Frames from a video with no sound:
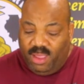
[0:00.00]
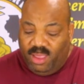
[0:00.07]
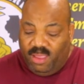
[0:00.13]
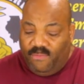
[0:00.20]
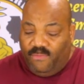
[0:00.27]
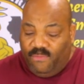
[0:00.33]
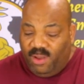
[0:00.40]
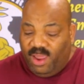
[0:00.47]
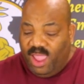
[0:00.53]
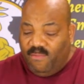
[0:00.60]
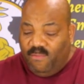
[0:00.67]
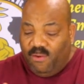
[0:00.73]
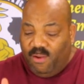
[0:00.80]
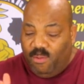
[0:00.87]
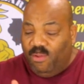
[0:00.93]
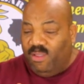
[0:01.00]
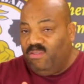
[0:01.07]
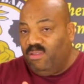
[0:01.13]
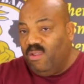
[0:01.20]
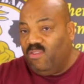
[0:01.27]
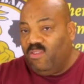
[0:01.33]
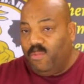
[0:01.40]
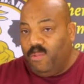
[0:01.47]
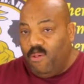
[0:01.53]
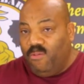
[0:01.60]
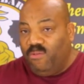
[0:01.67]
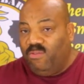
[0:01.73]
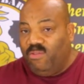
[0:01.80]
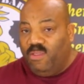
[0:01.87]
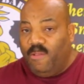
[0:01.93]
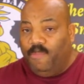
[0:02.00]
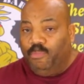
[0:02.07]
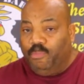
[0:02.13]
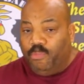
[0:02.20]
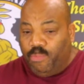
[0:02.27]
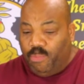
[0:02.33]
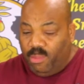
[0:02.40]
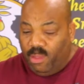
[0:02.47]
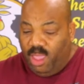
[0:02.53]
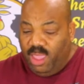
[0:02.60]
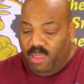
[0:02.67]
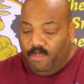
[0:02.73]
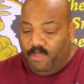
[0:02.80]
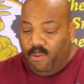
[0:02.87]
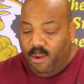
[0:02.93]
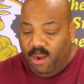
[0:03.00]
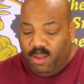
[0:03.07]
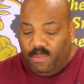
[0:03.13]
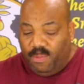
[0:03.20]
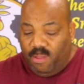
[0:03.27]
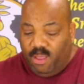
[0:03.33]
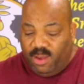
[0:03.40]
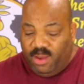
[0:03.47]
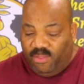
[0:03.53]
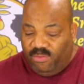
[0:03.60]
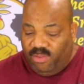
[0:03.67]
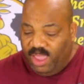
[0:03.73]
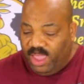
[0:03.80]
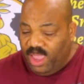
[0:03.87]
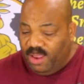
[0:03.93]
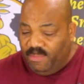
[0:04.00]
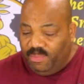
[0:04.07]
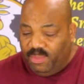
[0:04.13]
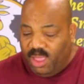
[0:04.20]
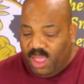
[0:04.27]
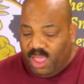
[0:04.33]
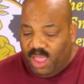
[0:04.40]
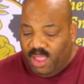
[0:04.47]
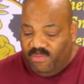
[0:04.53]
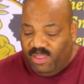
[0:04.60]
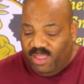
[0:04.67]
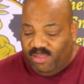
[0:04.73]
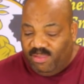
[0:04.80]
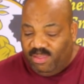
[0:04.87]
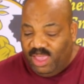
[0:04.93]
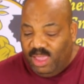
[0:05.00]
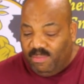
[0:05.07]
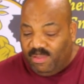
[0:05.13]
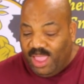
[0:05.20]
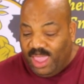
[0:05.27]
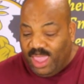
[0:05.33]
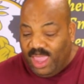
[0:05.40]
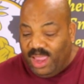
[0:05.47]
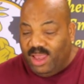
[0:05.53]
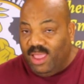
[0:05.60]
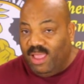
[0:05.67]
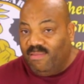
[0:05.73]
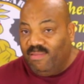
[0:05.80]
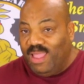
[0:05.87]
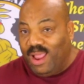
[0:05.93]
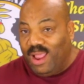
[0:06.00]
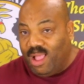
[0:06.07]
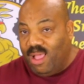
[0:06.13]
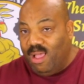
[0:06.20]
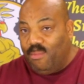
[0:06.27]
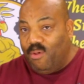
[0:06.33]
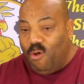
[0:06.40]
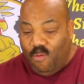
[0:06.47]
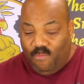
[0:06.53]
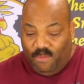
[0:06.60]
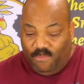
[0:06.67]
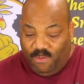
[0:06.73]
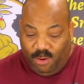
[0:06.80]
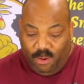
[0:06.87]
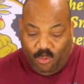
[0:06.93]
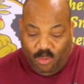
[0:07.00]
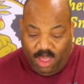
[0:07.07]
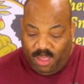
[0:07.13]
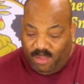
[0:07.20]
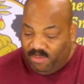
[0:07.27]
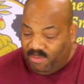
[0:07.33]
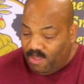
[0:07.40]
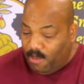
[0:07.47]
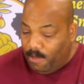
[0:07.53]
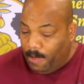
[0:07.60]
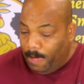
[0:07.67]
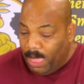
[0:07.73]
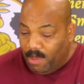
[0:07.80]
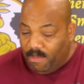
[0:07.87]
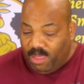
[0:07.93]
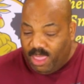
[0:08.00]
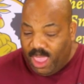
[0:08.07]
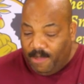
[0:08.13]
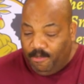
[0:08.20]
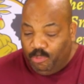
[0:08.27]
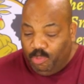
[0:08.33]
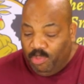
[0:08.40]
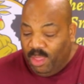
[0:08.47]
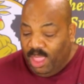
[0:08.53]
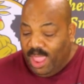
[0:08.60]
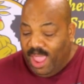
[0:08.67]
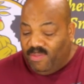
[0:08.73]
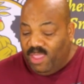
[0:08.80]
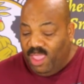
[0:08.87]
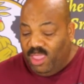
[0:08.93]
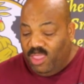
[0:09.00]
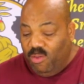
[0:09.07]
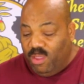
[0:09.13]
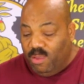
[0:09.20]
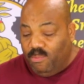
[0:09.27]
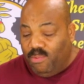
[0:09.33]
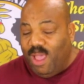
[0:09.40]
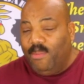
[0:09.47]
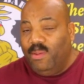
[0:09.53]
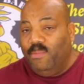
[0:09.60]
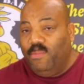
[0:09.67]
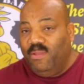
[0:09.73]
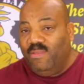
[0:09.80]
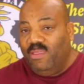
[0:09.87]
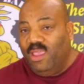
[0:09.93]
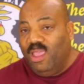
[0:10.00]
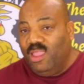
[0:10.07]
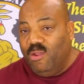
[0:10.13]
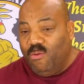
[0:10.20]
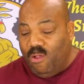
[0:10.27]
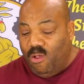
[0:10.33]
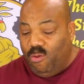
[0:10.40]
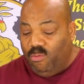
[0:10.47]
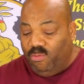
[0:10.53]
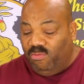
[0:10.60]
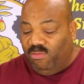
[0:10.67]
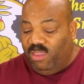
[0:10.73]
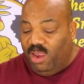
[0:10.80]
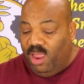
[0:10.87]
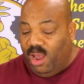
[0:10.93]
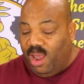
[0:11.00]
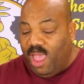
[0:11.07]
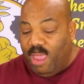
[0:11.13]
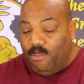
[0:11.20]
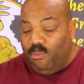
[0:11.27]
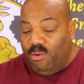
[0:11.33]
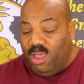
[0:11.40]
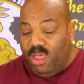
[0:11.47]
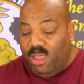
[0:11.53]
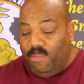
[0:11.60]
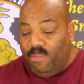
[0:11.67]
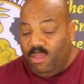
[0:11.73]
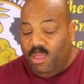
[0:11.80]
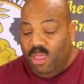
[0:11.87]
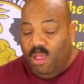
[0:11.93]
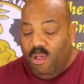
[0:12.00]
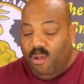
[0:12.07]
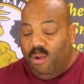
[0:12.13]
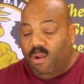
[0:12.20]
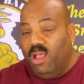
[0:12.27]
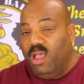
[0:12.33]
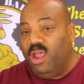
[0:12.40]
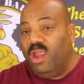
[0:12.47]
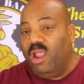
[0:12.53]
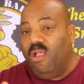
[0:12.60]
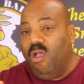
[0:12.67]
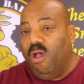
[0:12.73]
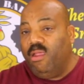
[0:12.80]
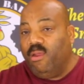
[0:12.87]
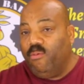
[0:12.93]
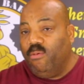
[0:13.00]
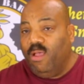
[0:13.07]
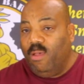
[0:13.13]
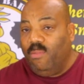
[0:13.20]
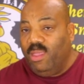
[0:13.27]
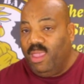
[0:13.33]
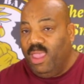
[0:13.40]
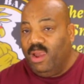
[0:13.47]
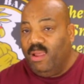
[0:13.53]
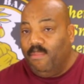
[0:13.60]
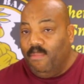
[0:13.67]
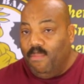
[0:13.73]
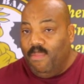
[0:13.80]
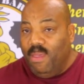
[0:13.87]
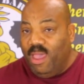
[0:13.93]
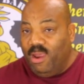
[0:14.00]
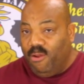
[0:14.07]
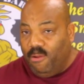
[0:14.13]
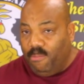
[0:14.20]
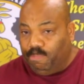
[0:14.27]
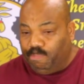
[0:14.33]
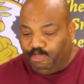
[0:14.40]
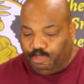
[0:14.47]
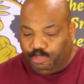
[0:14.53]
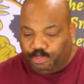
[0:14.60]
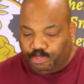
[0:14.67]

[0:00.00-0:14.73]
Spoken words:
but the flavor in which they're supposed to impart upon the chicken just seems like it does not come over very well. So, okay, I think you can probably put together your own chili lime rub or honey garlic rub and get a better